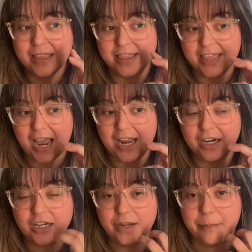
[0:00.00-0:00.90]
that
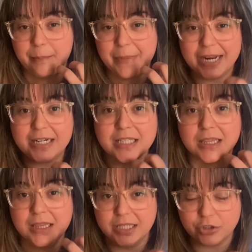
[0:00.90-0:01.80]
made it
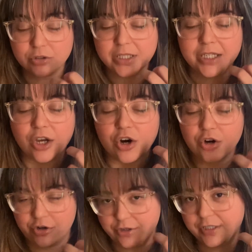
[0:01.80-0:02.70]
literally
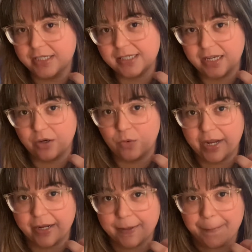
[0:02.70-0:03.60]
hurt to stay
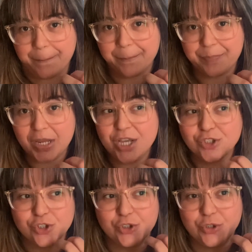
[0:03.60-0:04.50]
awake.
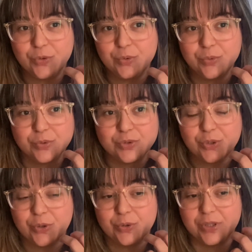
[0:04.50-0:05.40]

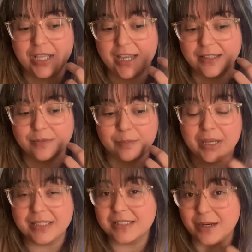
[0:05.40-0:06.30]
So then by
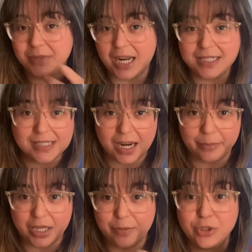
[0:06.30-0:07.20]
the time nighttime
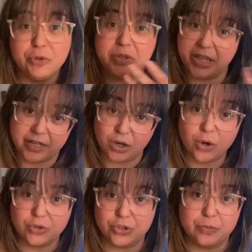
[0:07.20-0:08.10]
came, you would think,
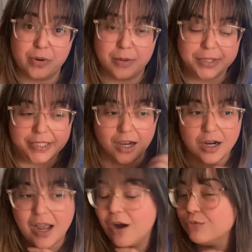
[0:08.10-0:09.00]
oh, you probably knock
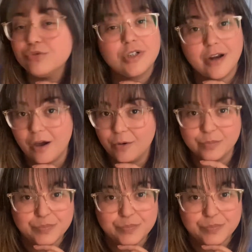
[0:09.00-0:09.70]
out. No.